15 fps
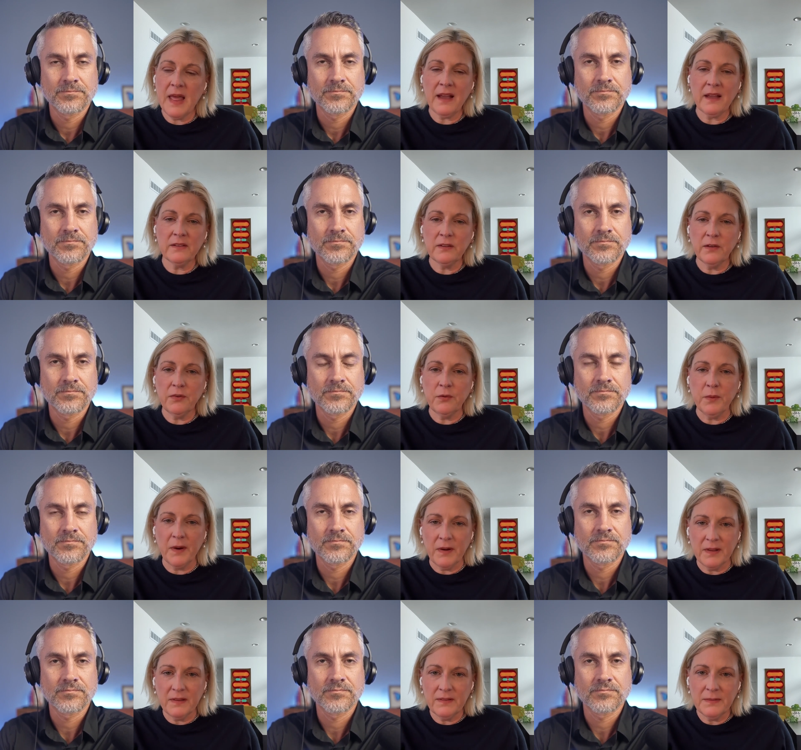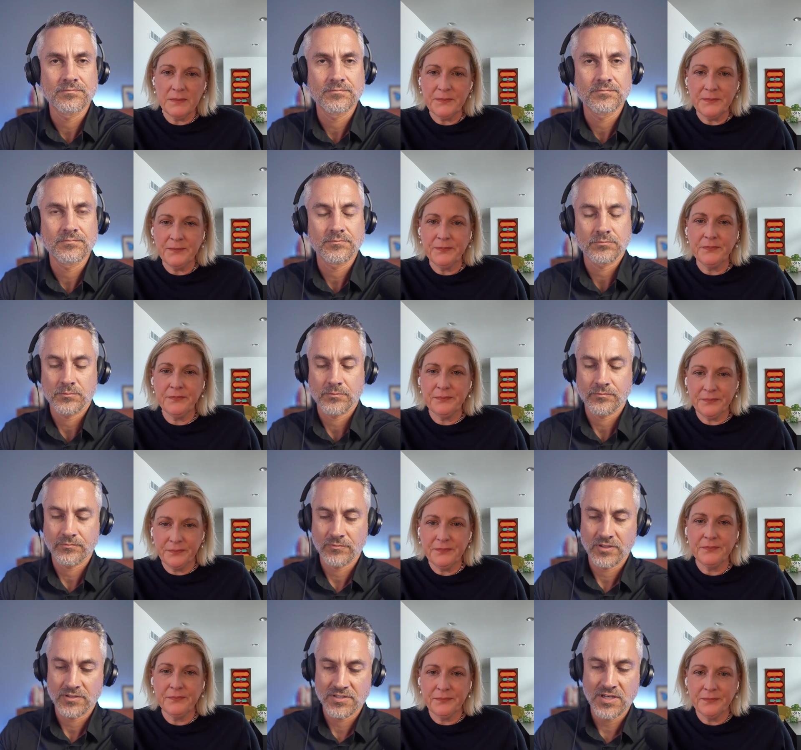Speaker 1: Lack of self-awareness.
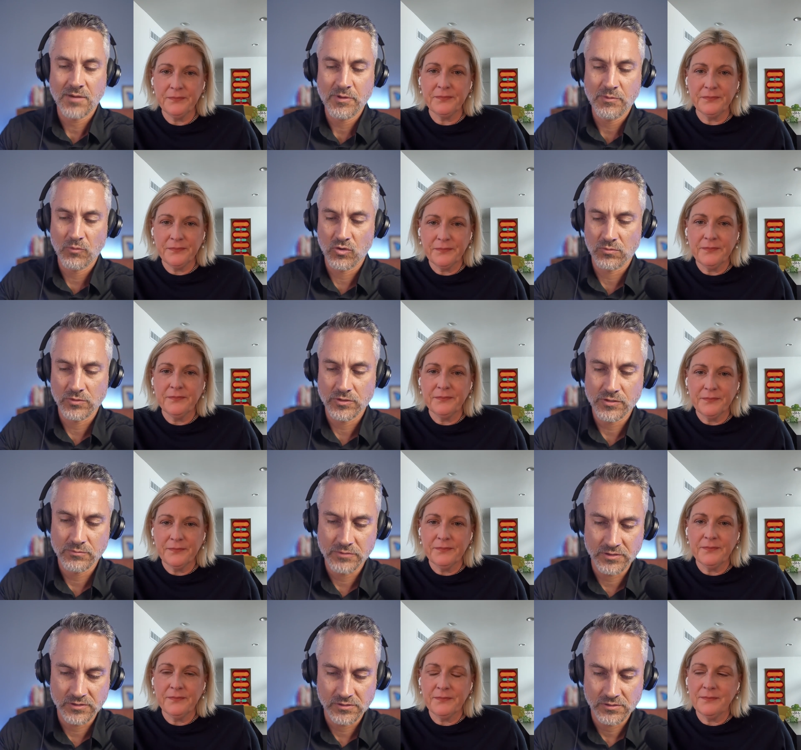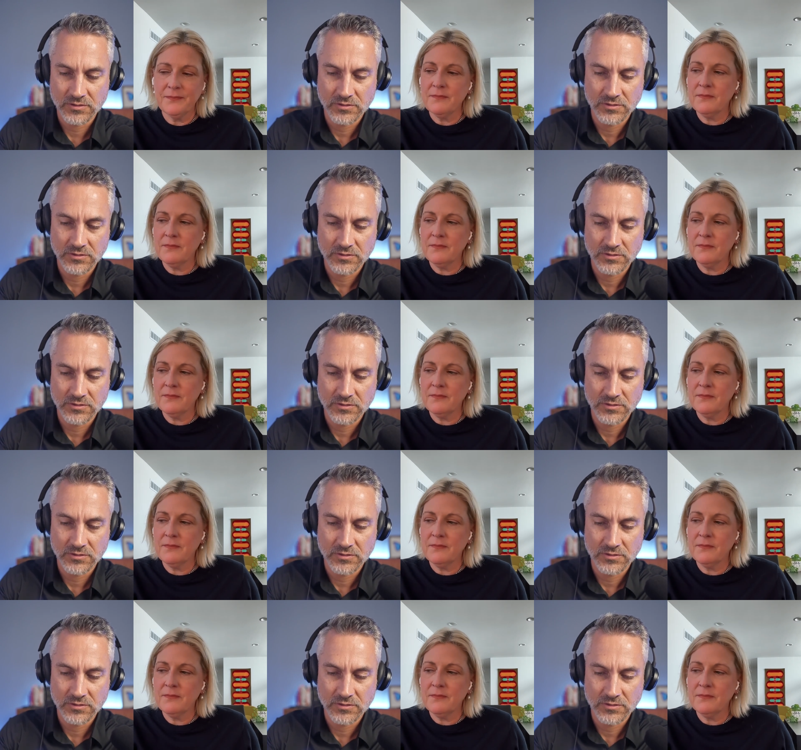
Speaker 2: Tell me more. What do you mean?